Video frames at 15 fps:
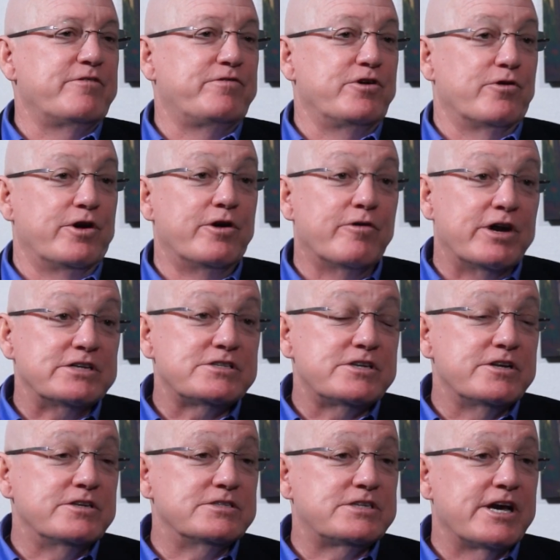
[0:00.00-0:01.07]
If you're
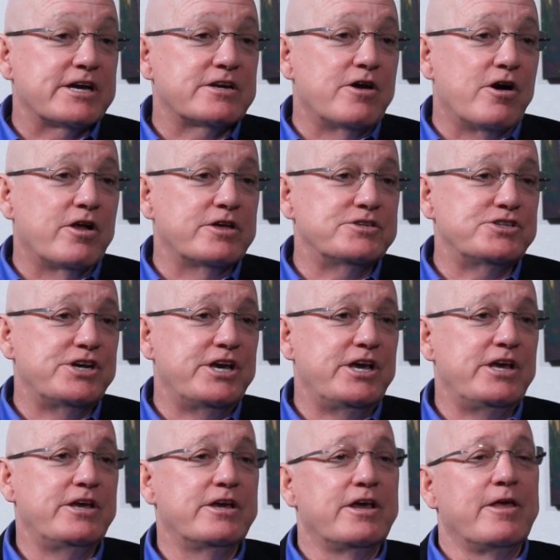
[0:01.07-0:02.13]
interested in
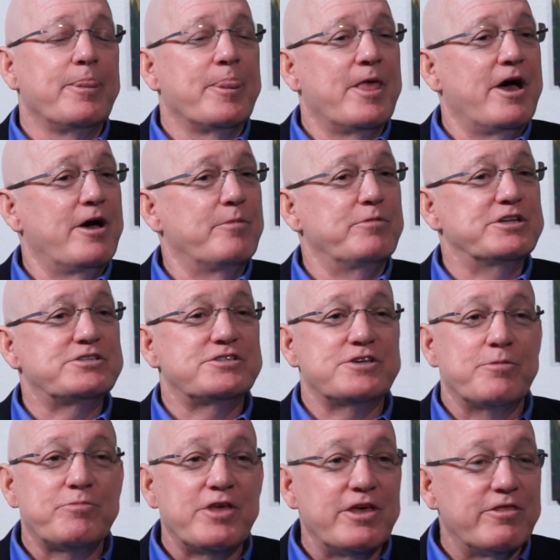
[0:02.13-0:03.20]
technology, um, it's
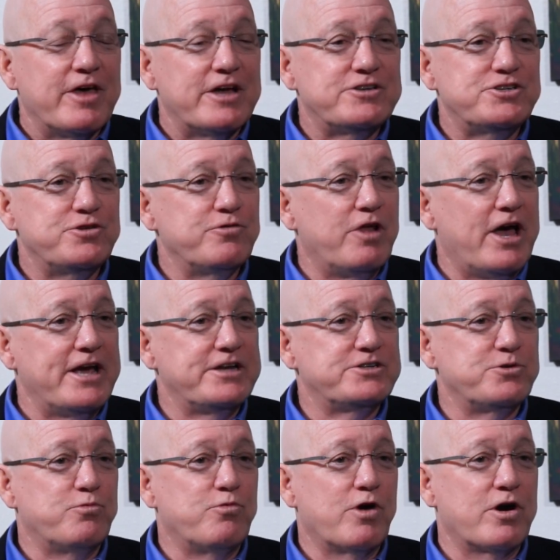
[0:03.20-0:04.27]
something that you like
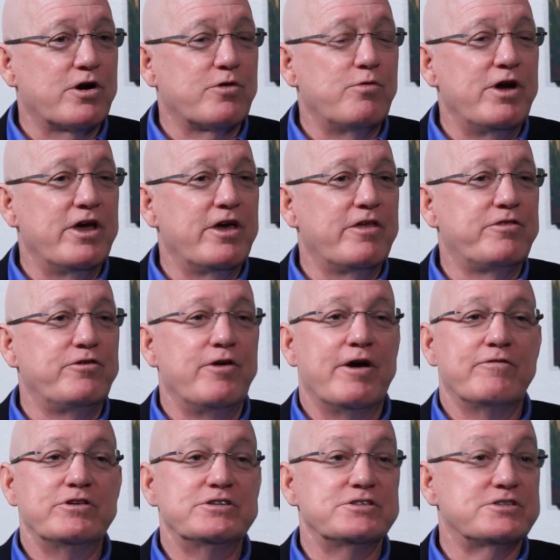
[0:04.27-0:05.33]
to work with, you
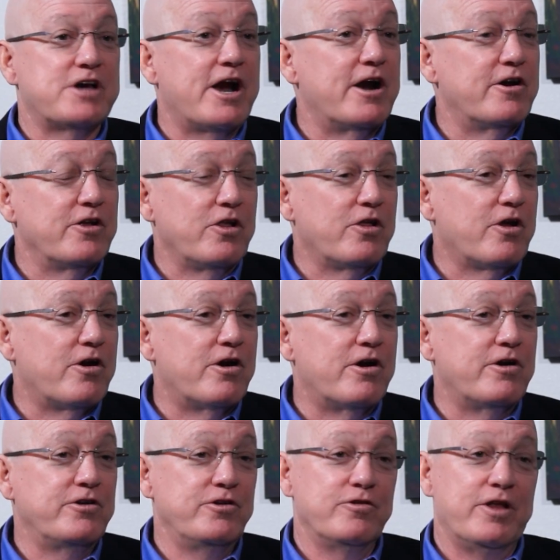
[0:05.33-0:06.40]
have a desire to
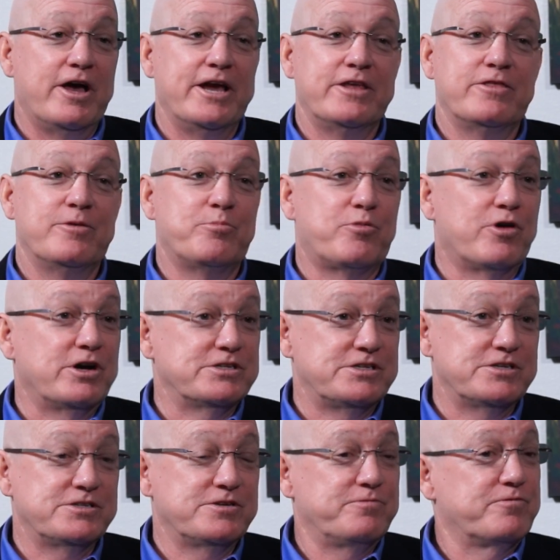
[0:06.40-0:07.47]
learn, you like the
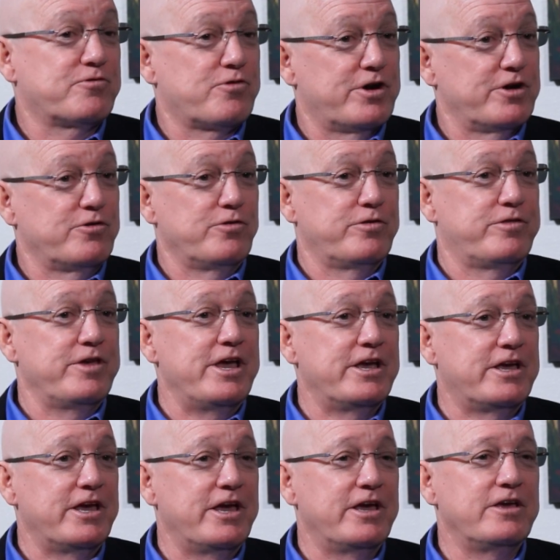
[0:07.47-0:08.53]
process of critical
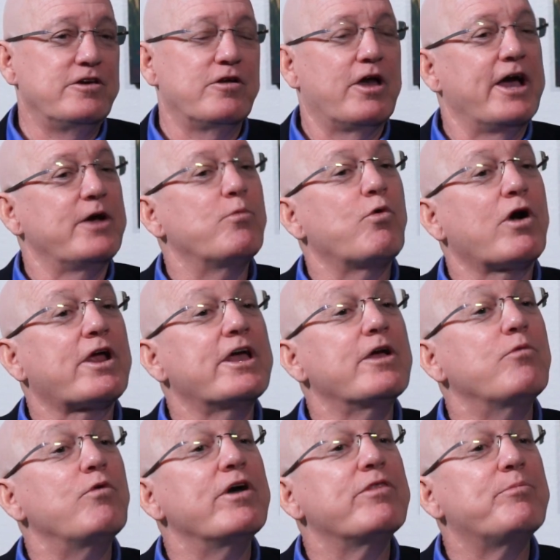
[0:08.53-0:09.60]
thinking, you like working
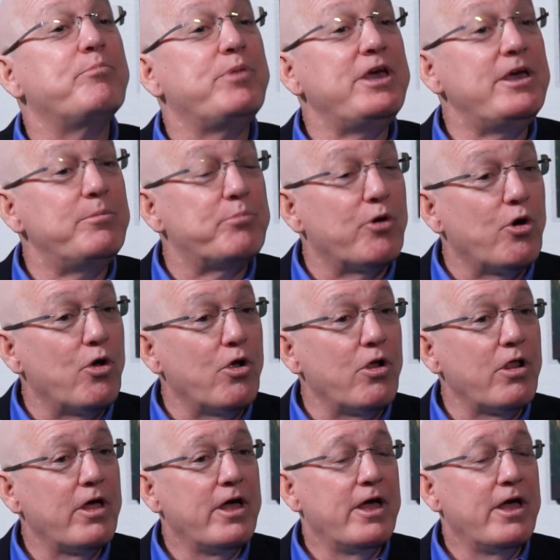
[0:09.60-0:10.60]
with people.